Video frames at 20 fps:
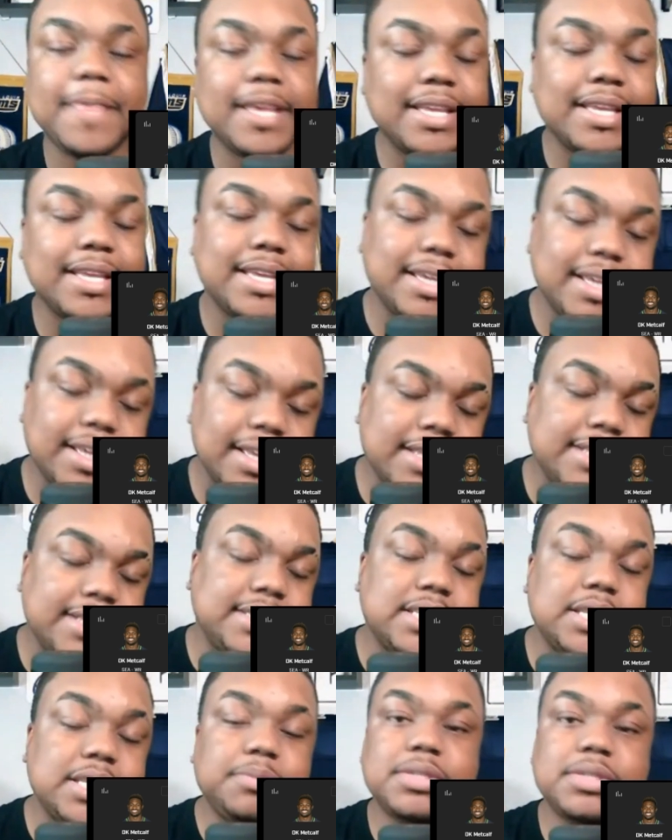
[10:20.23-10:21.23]
It
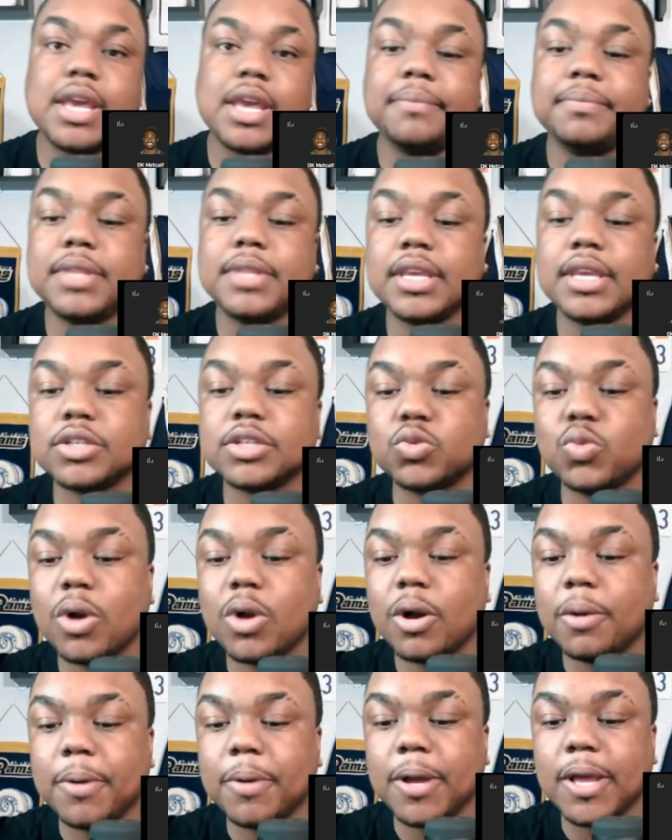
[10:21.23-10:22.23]
seems tempting as
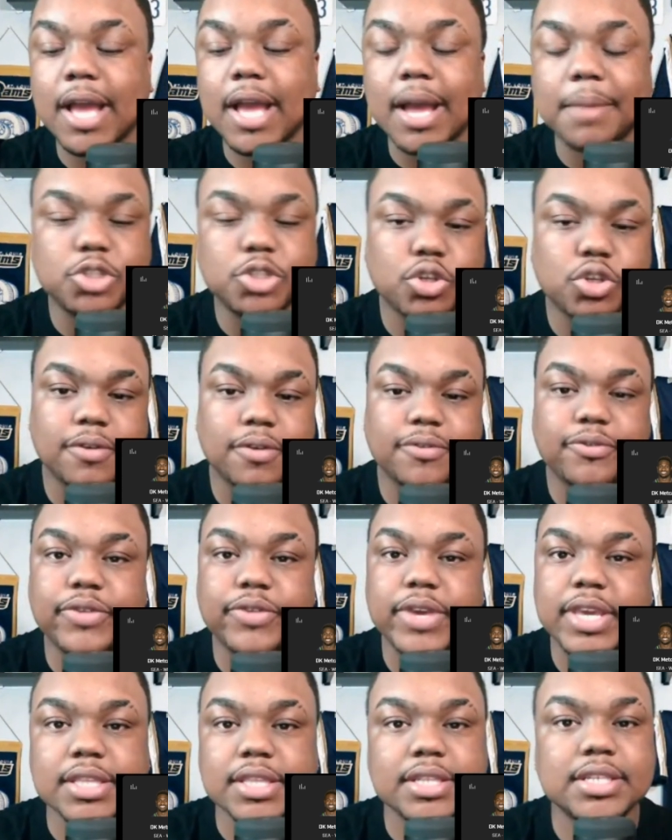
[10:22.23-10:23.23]
well, but I'm just going to
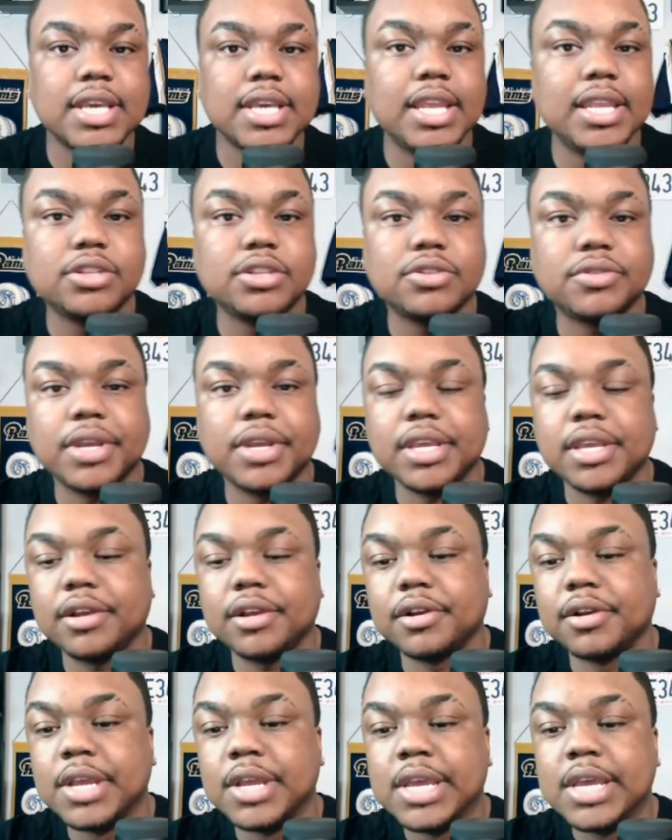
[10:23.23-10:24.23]
fade the tight ends right
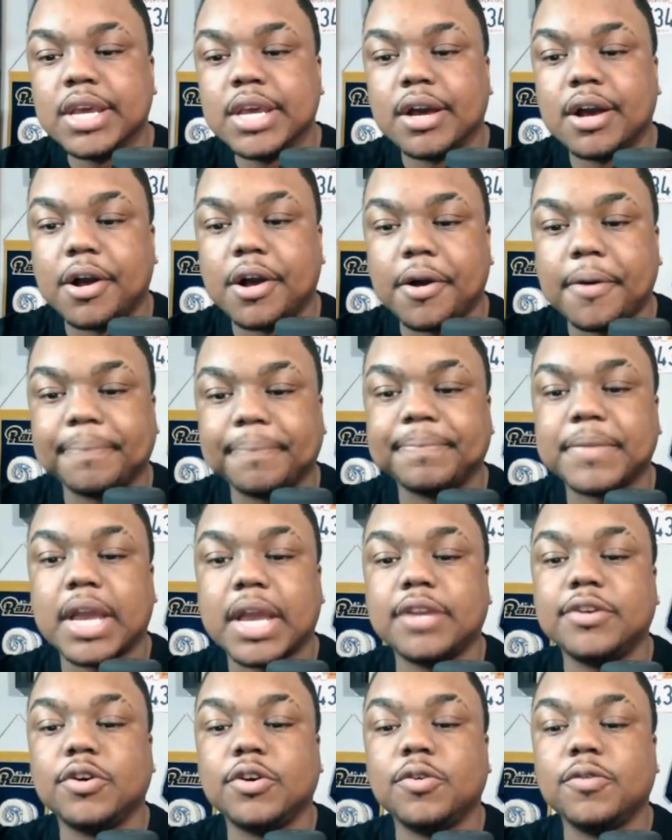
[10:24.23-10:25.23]
here.
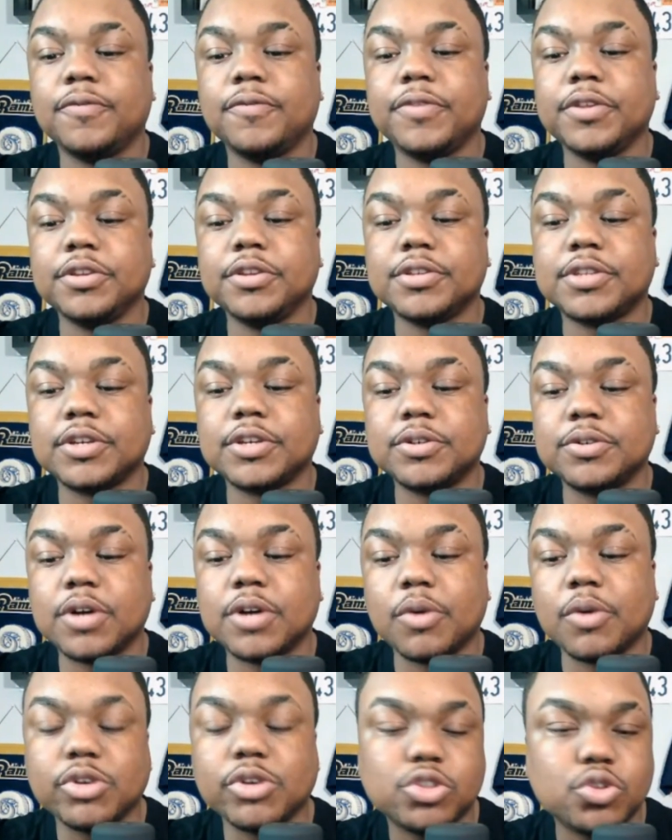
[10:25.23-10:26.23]
I don't feel as though
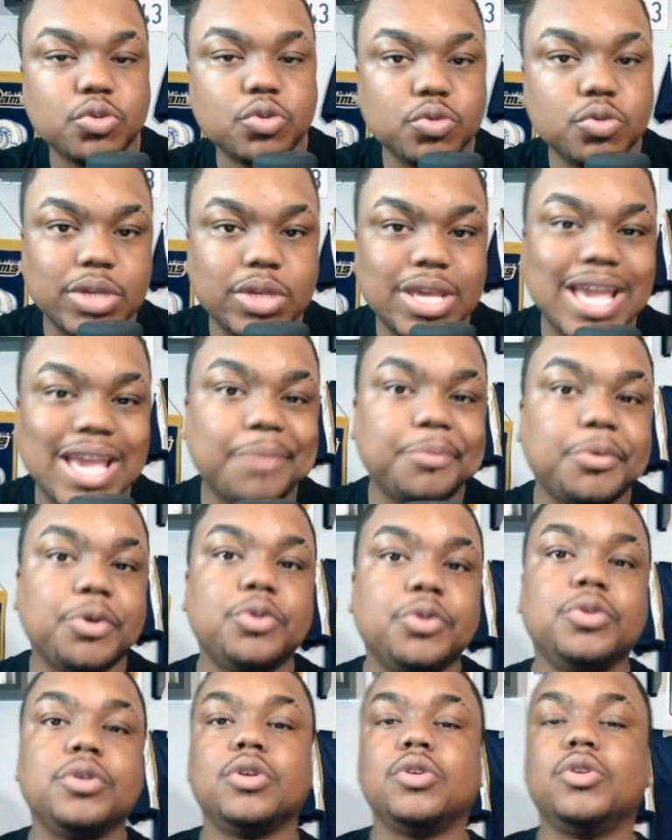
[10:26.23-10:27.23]
I want to
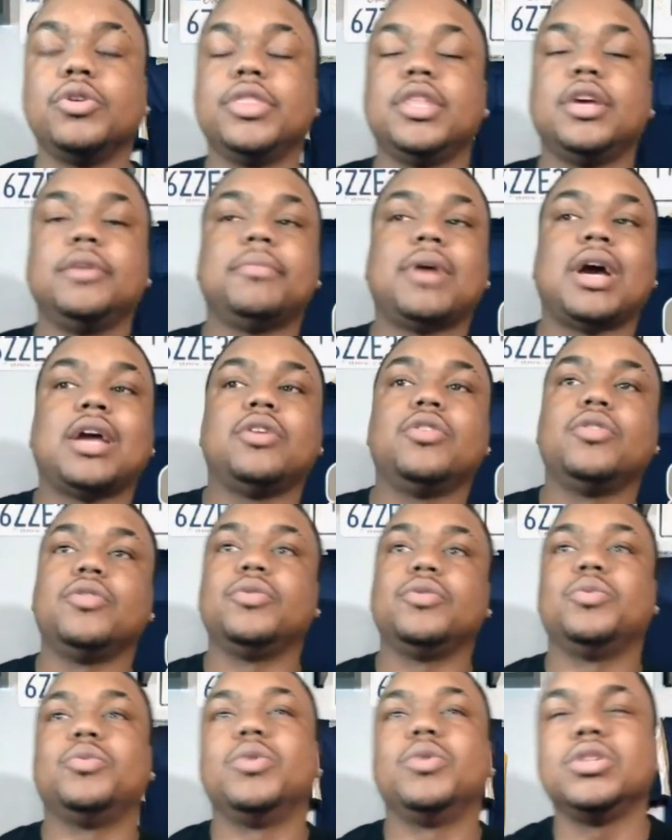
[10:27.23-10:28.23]
gamble on them. I
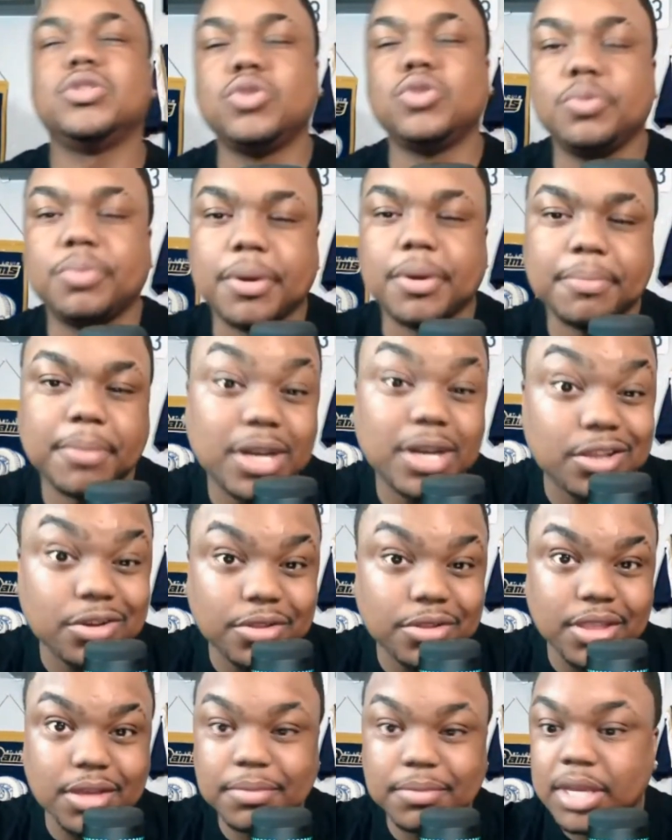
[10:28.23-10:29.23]
don't want to put money
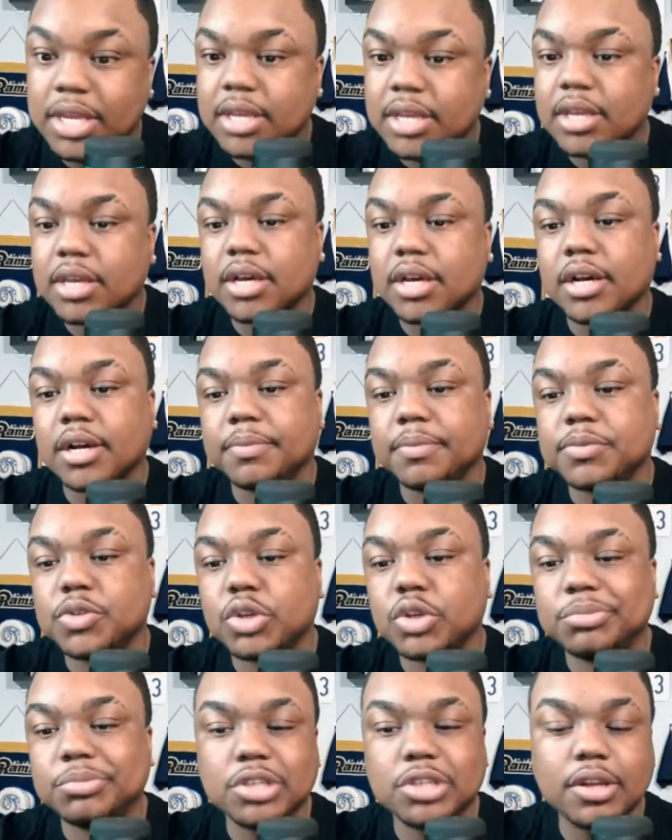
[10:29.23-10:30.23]
on them.
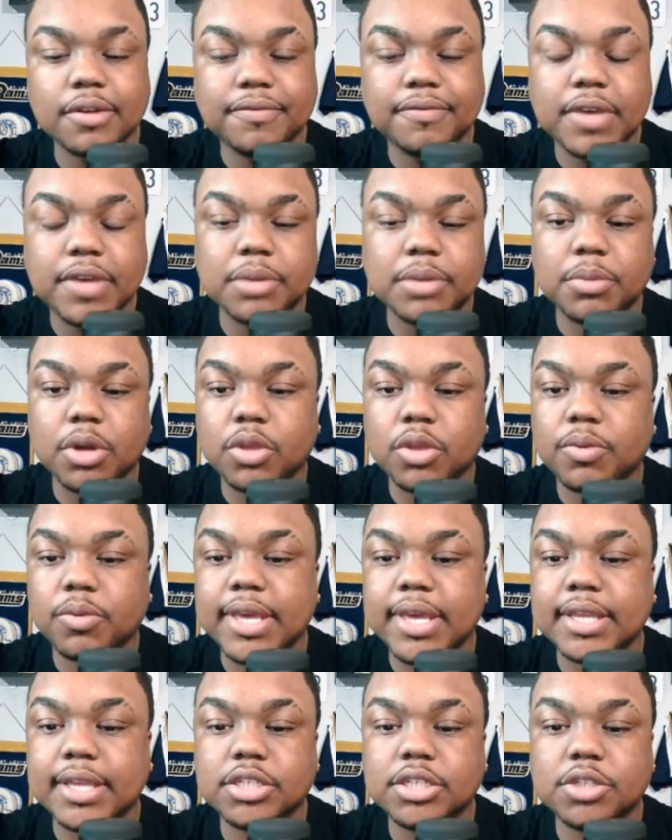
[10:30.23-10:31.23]
So I'm just going to fade them all the
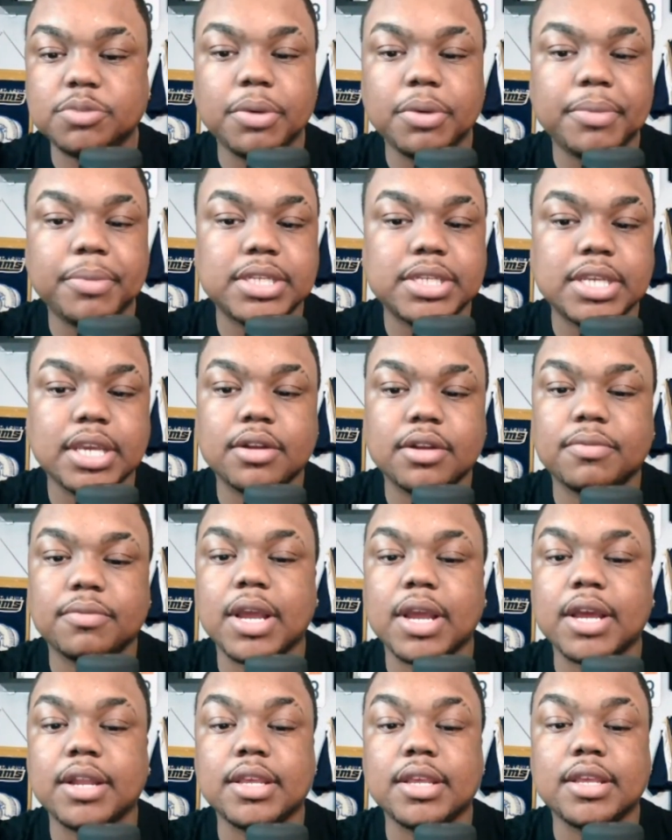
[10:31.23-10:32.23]
way and just build my ticket
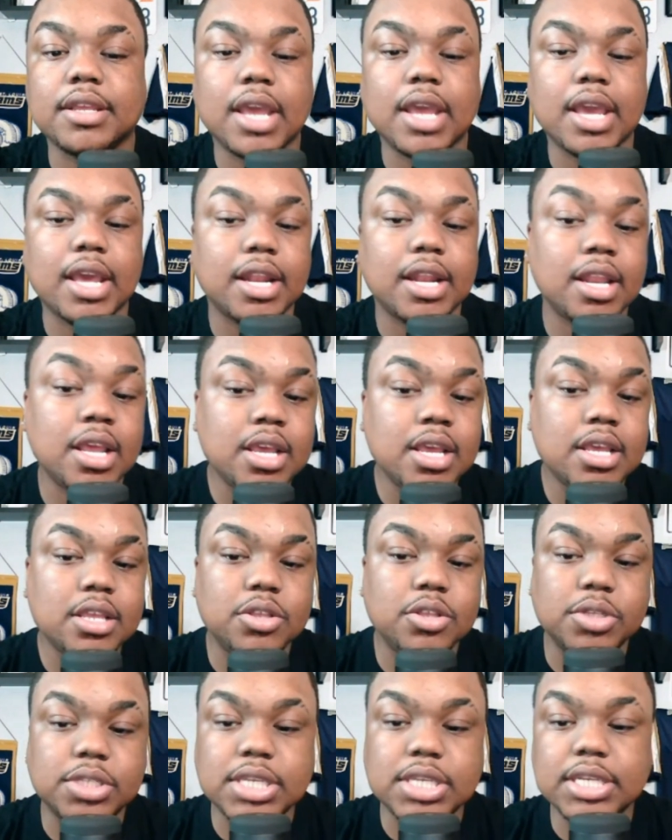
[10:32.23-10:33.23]
around it. And
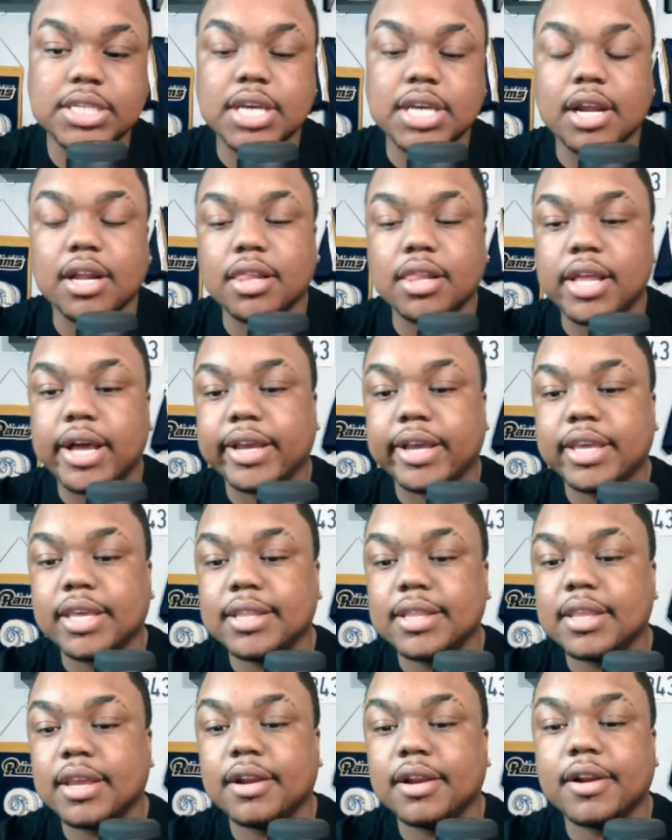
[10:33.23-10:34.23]
you see Tyler
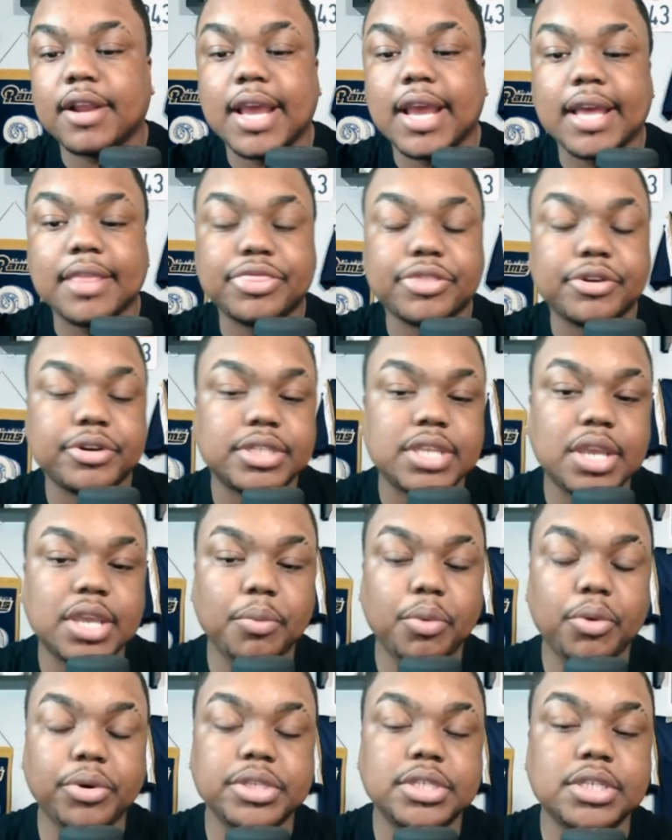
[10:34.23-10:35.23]
Lockett there at
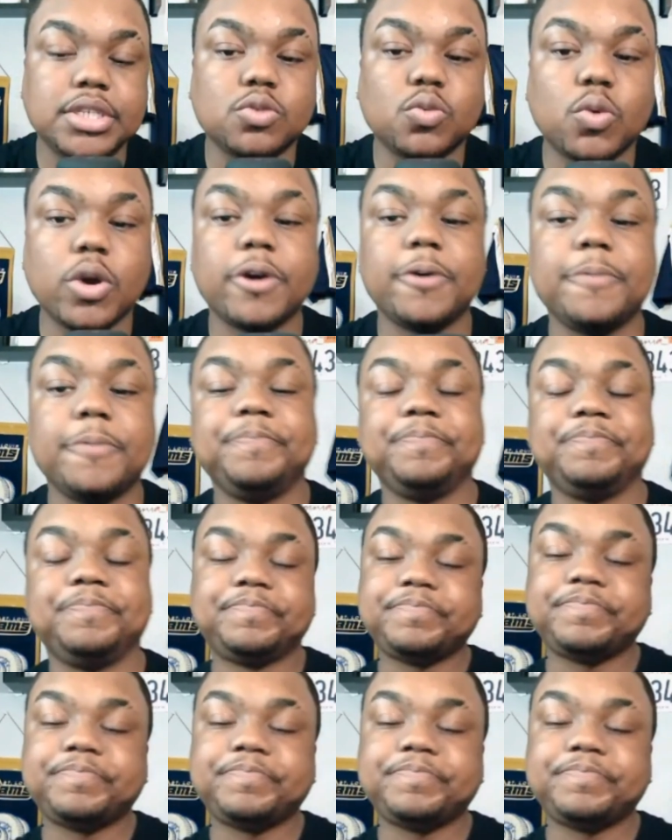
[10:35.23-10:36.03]
13 points as well.